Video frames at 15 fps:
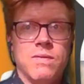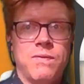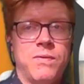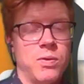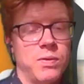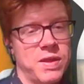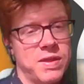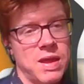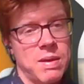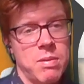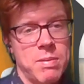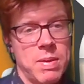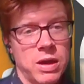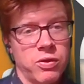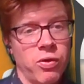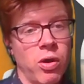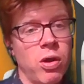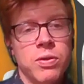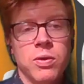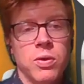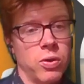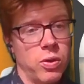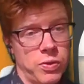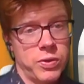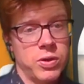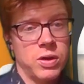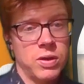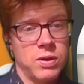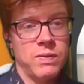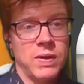for the same amount of growth, or
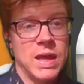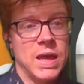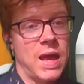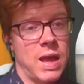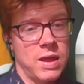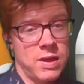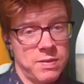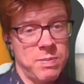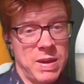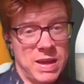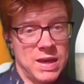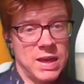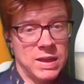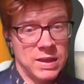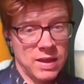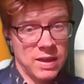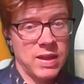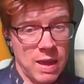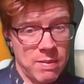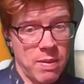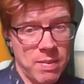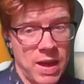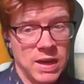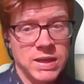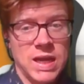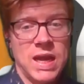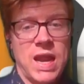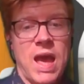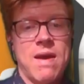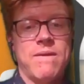alternatively, spending the same amount
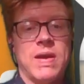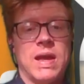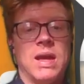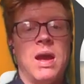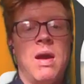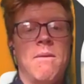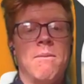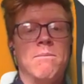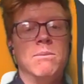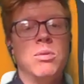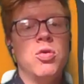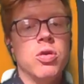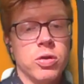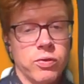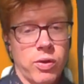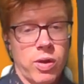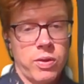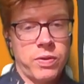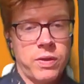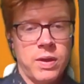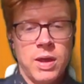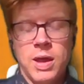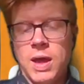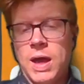and having more growth.